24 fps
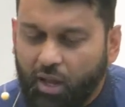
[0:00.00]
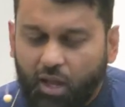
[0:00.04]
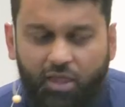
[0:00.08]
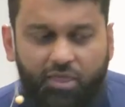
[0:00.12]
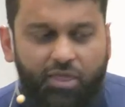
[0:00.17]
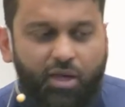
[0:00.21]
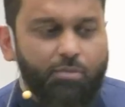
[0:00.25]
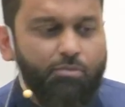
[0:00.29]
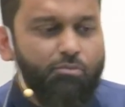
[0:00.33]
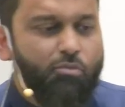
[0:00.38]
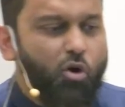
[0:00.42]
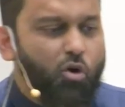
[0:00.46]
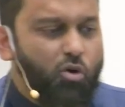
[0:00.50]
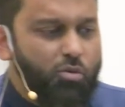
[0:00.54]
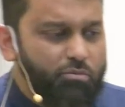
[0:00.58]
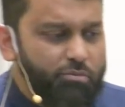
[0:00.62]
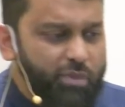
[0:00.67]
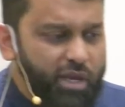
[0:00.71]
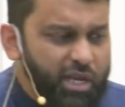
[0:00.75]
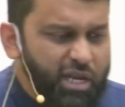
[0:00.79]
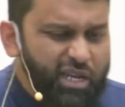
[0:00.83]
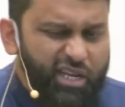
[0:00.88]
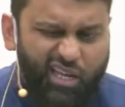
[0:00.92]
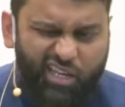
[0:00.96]
The
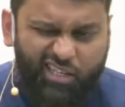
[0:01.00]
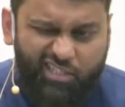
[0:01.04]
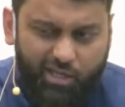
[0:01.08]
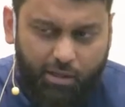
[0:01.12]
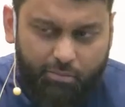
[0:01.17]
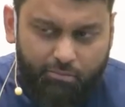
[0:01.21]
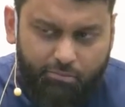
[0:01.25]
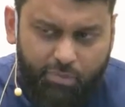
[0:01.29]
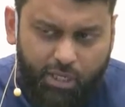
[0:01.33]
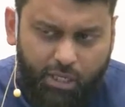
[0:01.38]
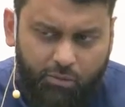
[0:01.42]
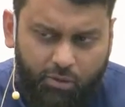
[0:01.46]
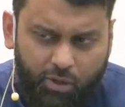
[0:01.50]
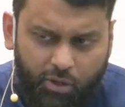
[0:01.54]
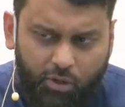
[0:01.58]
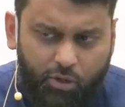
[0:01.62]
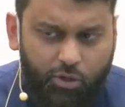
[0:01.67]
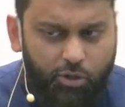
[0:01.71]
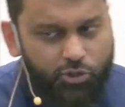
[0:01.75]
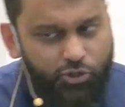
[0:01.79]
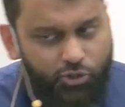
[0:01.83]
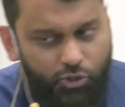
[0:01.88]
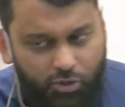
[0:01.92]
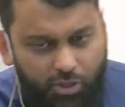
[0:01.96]
mu'min is a
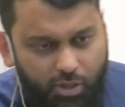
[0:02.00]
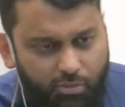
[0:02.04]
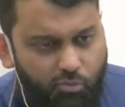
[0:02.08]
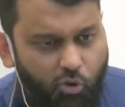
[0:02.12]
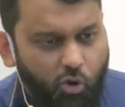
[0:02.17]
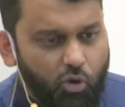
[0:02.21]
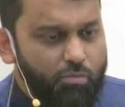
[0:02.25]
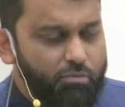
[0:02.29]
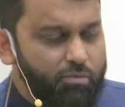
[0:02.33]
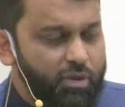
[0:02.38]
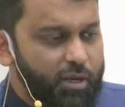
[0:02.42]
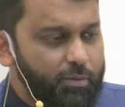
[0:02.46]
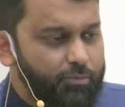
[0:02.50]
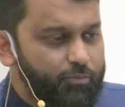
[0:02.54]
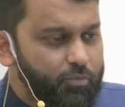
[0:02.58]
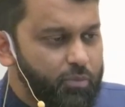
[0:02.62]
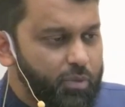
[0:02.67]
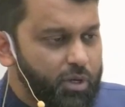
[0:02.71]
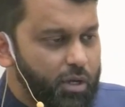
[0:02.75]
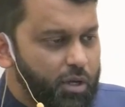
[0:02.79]
mirror to the mu'min.